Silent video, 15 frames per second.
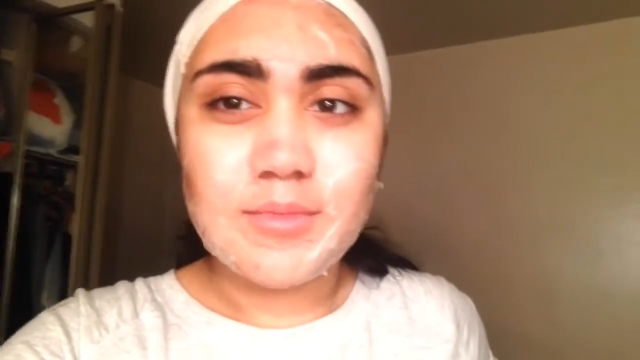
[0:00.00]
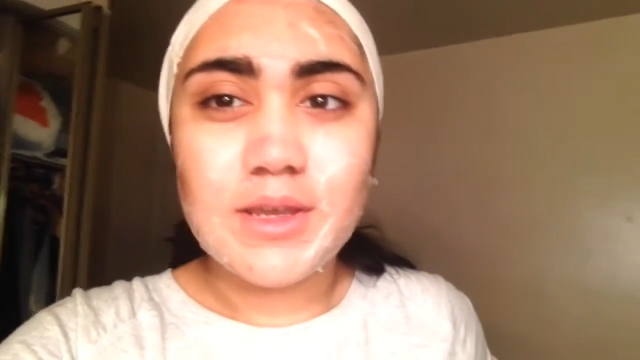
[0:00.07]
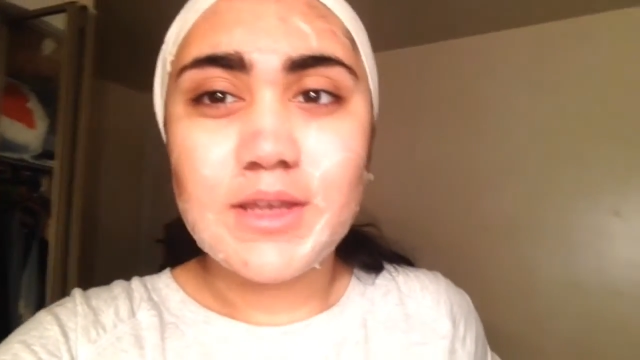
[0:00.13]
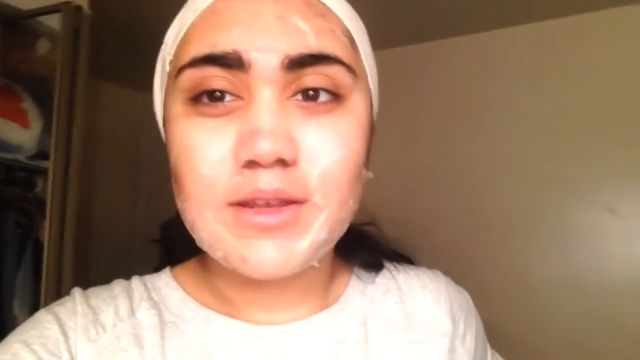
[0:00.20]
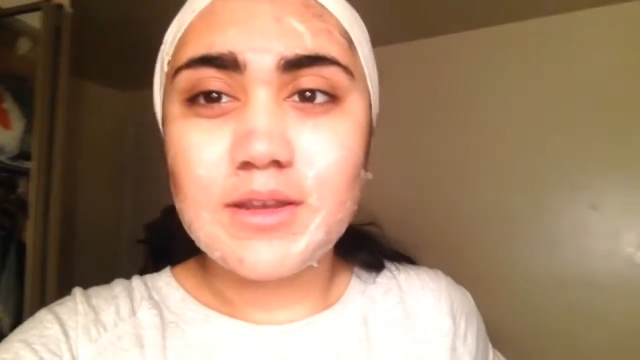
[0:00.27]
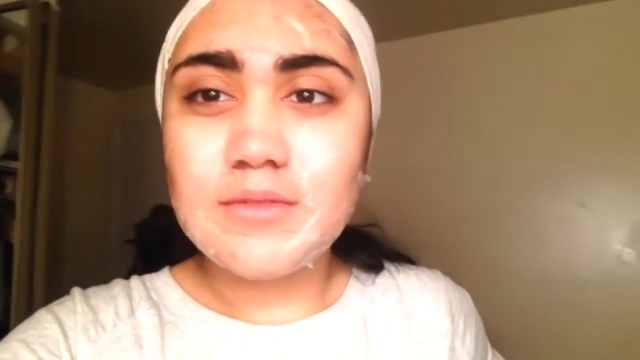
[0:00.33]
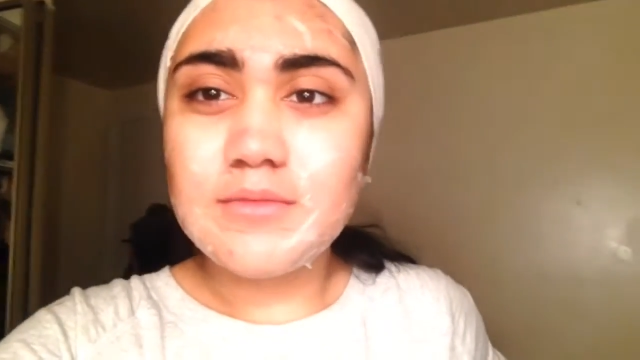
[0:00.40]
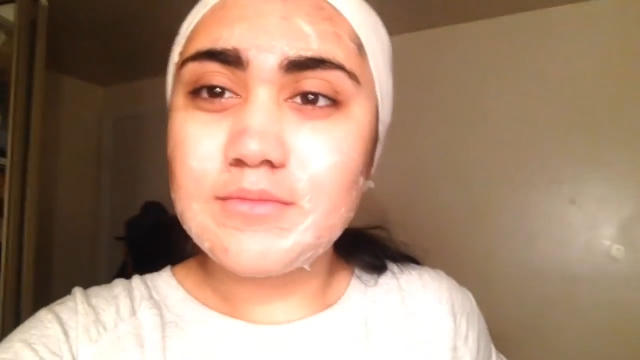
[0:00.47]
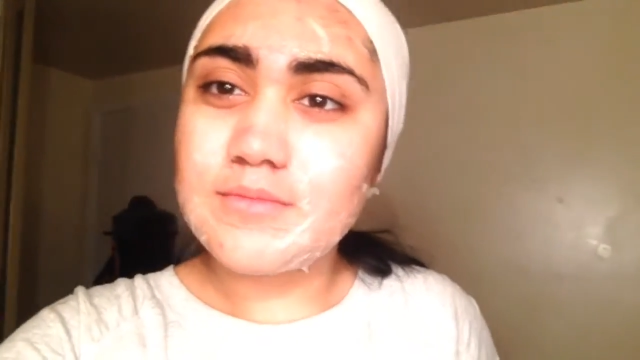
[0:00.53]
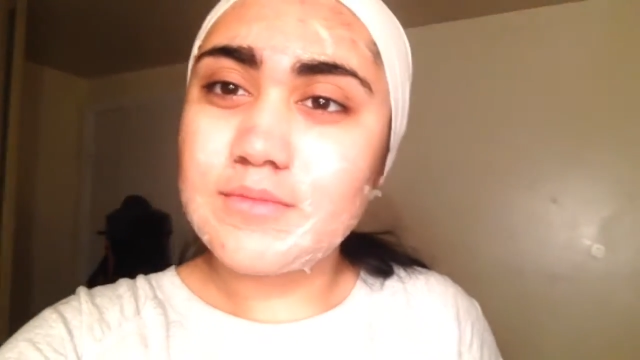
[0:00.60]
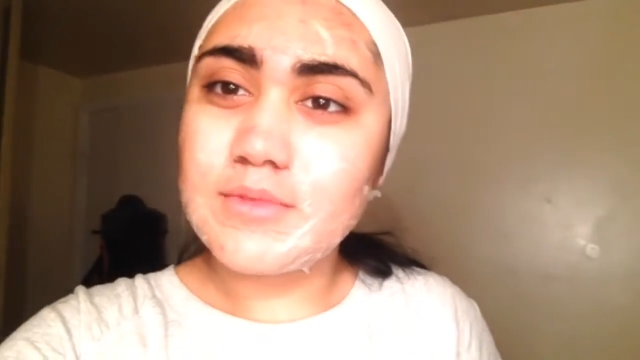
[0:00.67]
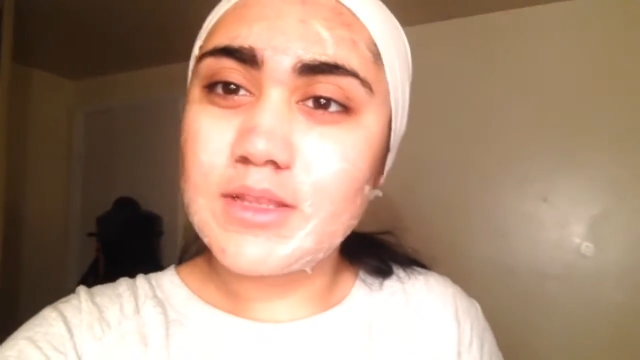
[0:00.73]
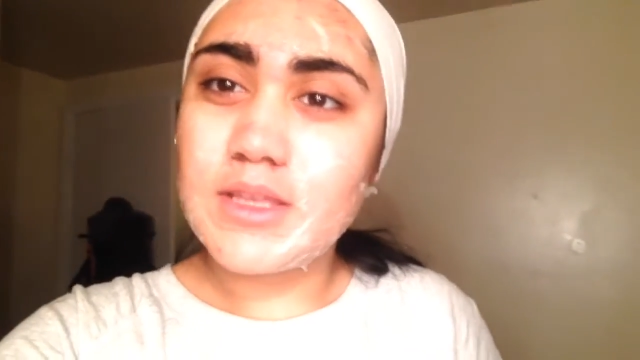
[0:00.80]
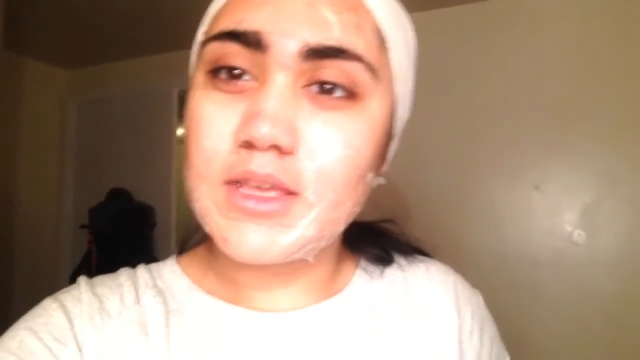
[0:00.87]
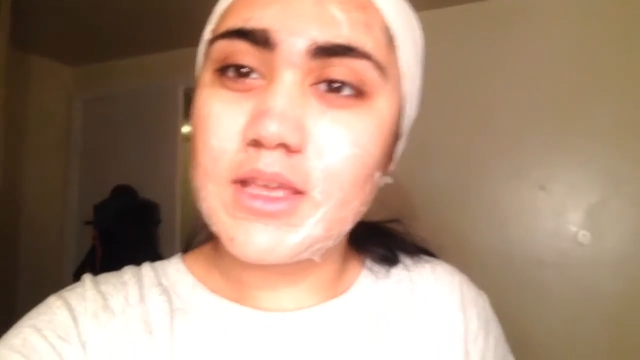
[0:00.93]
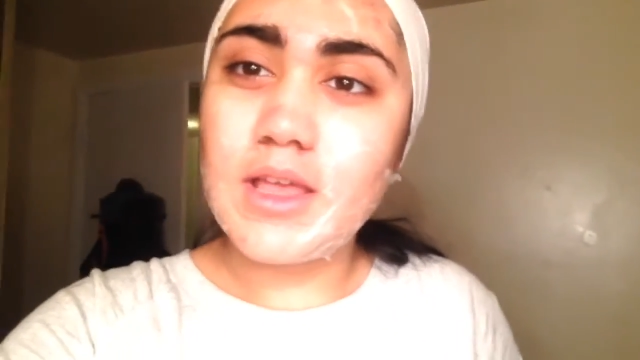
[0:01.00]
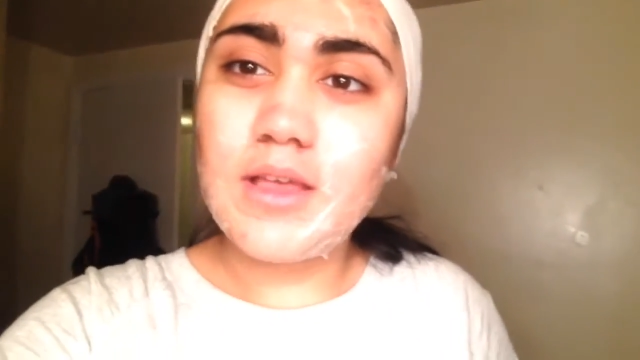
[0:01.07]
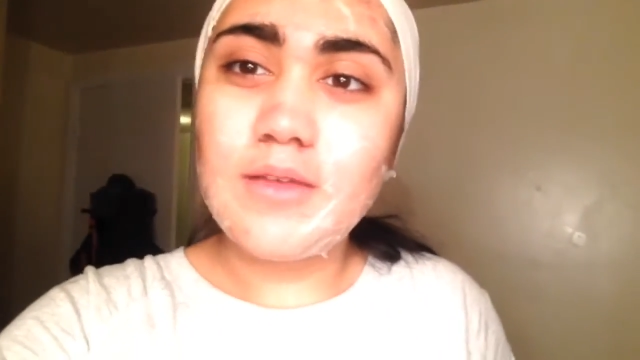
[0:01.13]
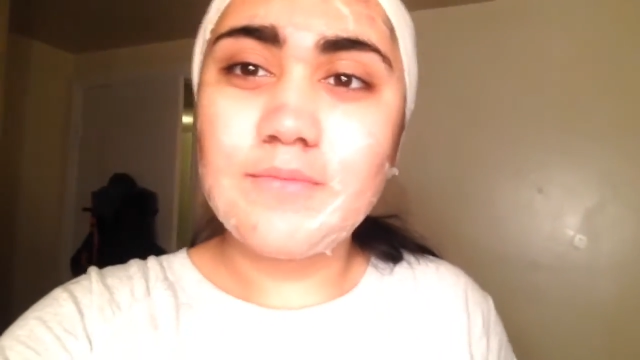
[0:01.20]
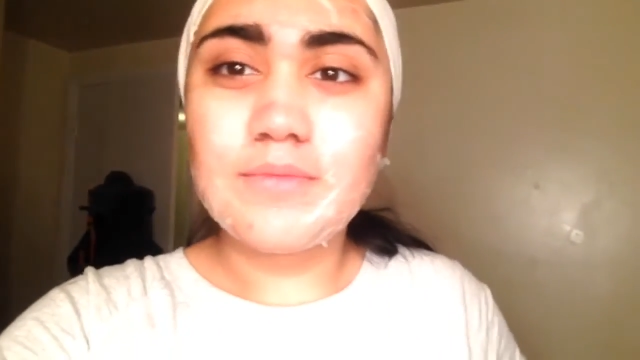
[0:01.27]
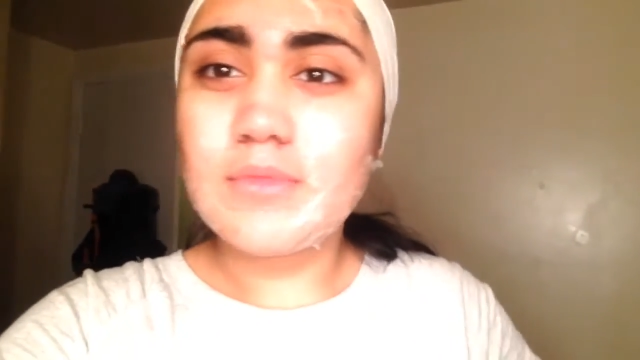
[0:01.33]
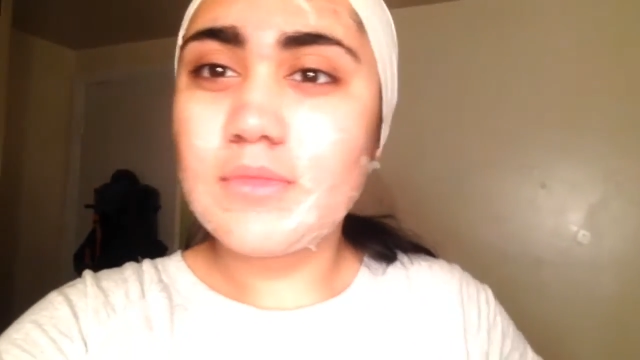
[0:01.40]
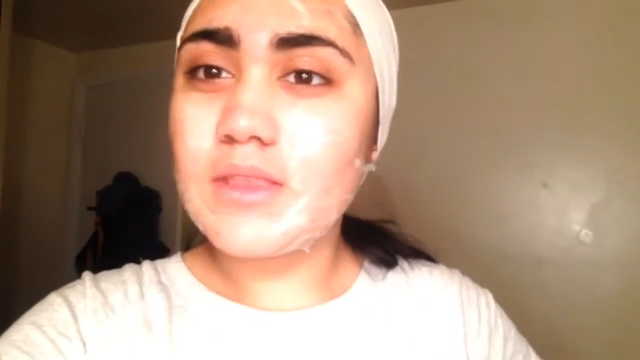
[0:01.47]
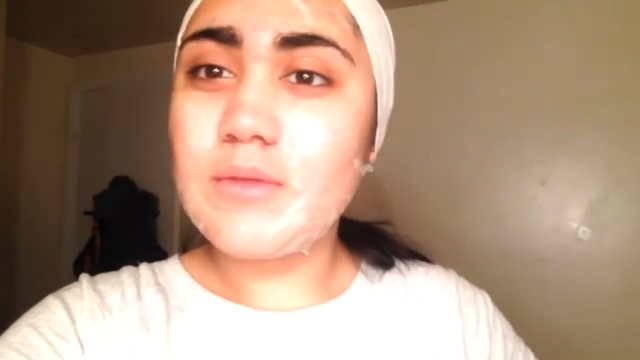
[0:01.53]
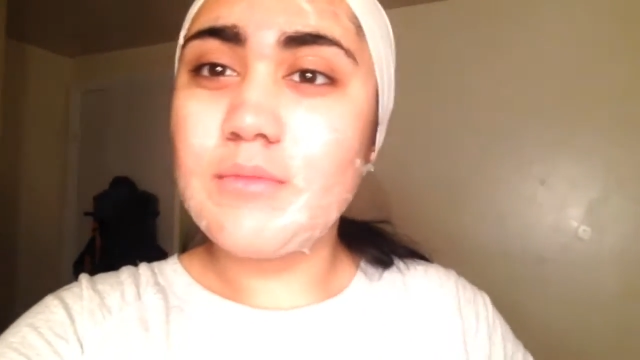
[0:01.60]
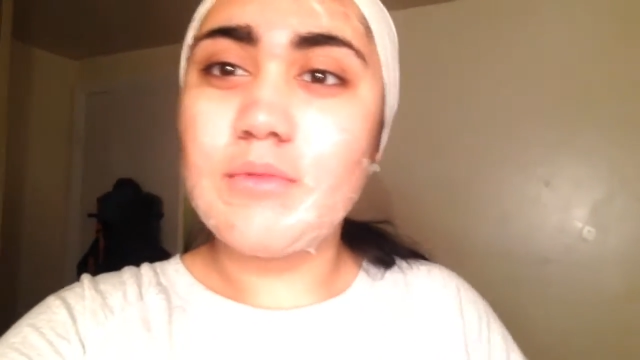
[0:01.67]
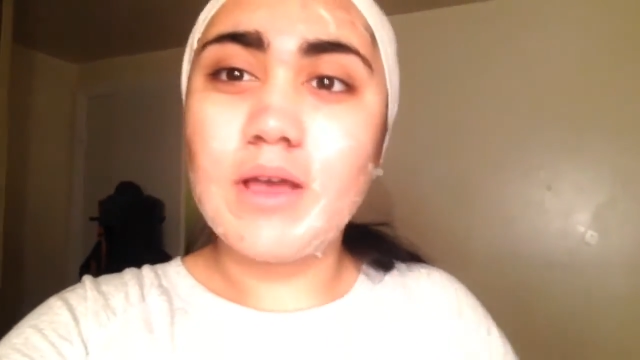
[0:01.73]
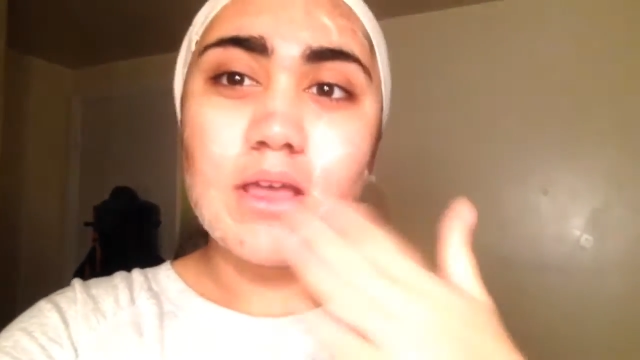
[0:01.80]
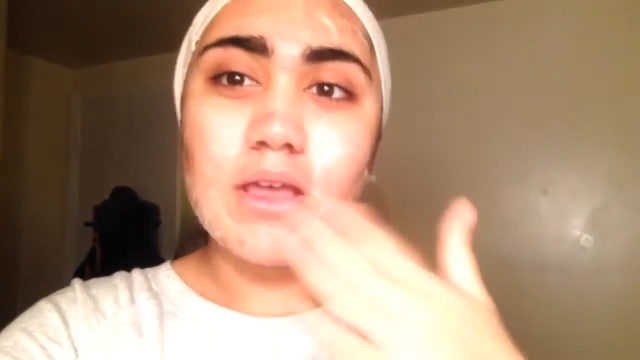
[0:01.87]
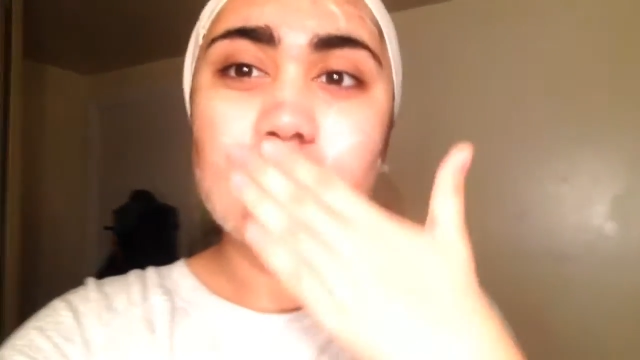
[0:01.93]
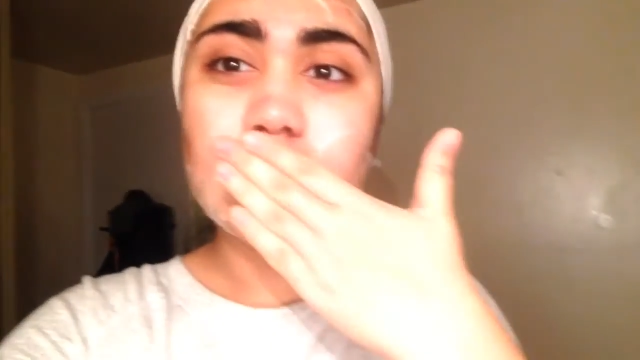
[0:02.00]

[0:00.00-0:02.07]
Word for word: But, yeah, bye.